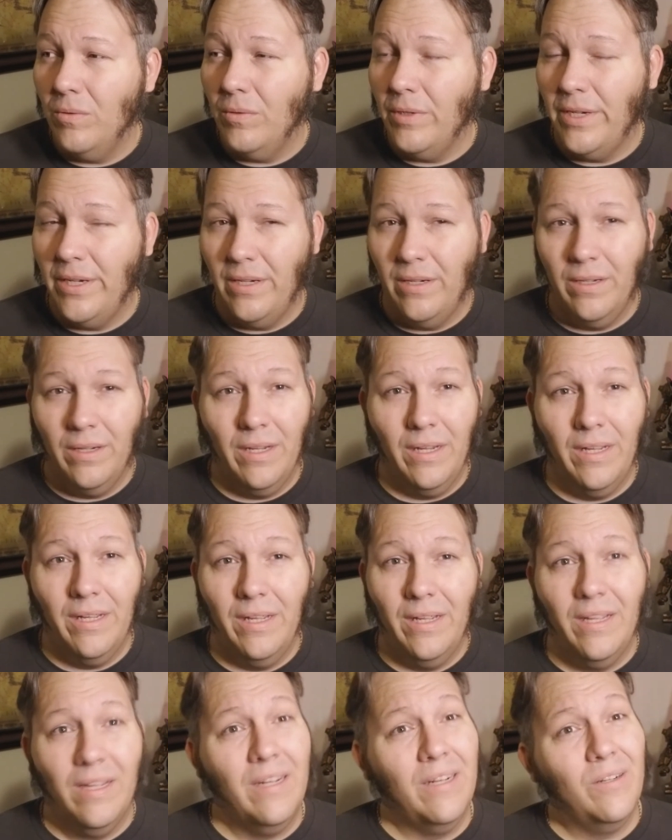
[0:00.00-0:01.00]

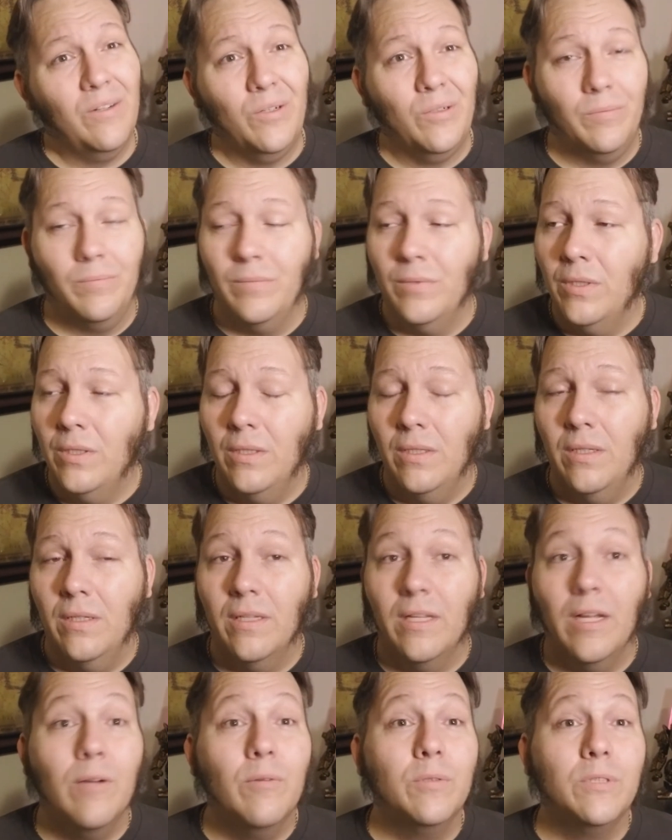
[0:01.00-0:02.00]
yeah, I don't know.
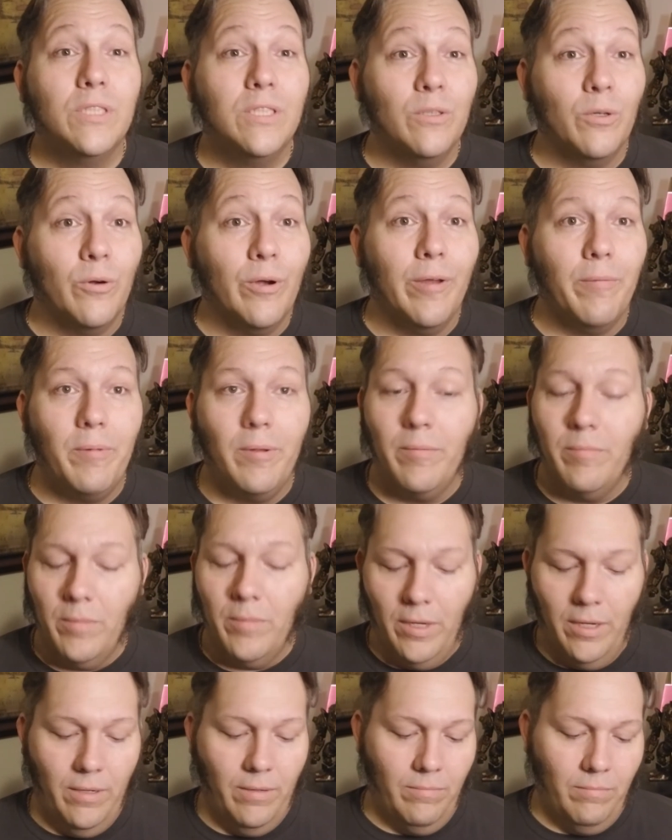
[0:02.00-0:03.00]
That one's still creepy.
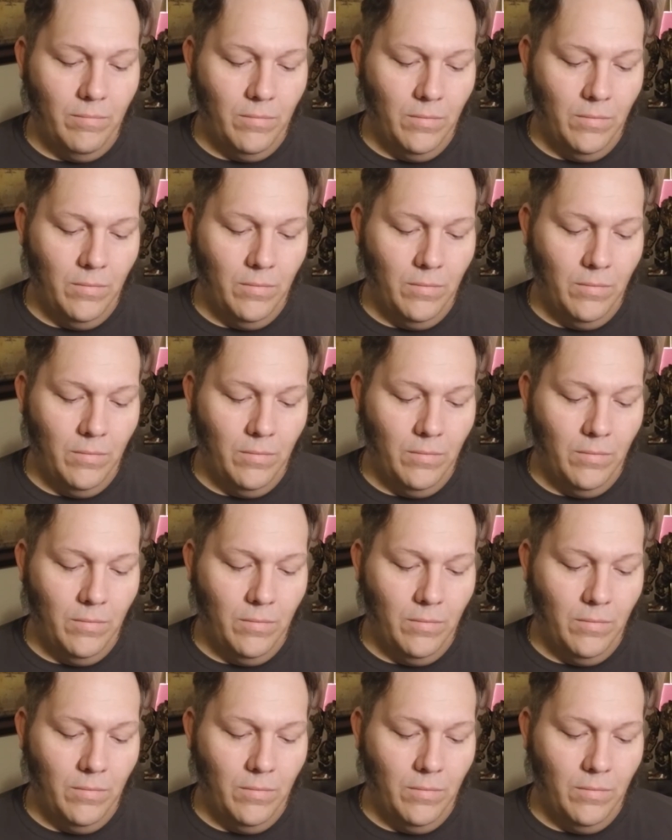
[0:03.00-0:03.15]
And